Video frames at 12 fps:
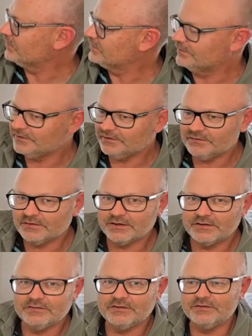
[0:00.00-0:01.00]
motion
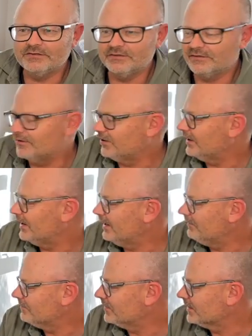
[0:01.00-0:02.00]
sensor has sensed that I
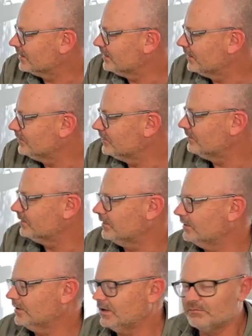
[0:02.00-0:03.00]
am uh, close to
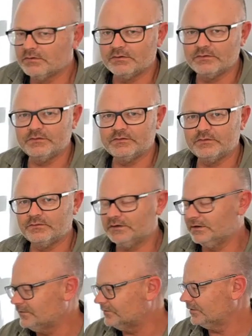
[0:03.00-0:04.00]
it. No camera on this
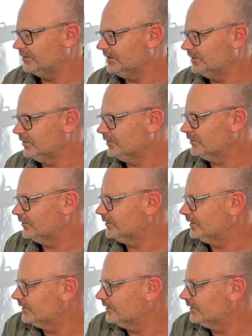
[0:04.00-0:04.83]
device, only a motion